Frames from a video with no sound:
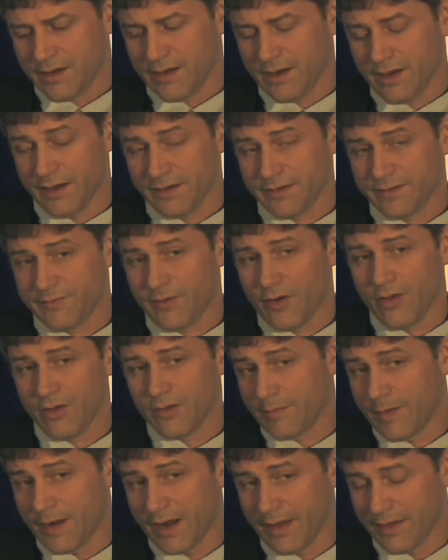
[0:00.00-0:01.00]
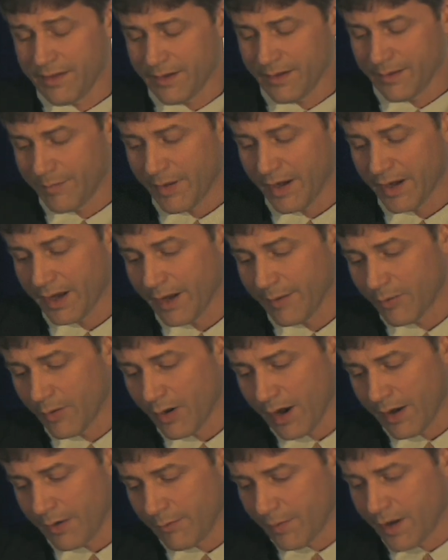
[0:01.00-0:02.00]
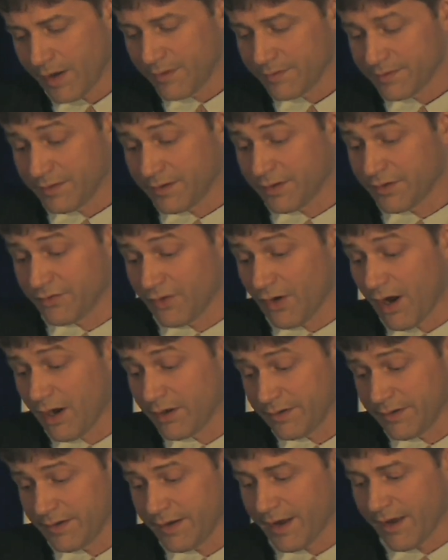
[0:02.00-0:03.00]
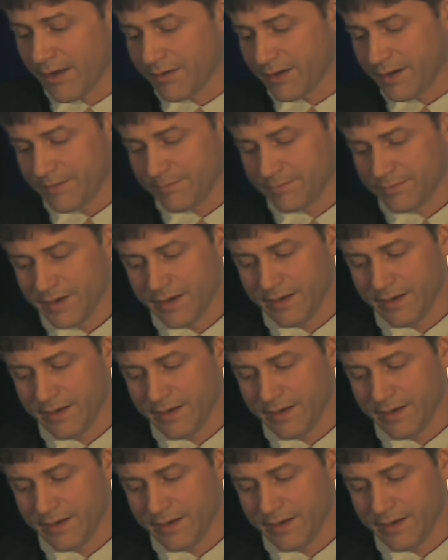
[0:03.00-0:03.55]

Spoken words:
And it's followed by the Buckeye Brine wells in Coshocton County,